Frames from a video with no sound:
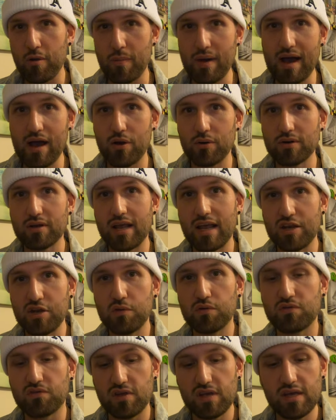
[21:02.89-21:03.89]
about and
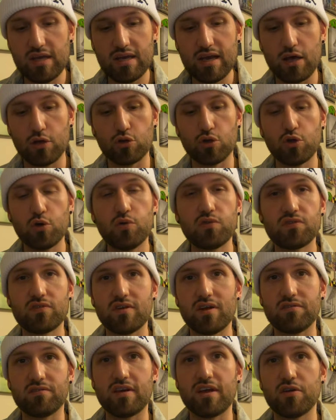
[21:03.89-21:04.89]
you see a loose
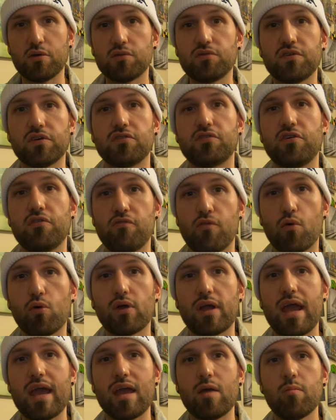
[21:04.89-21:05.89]
Nintendo
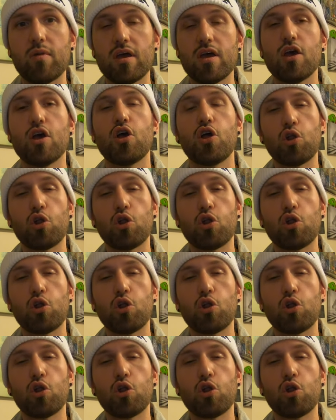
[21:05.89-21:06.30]
64 game,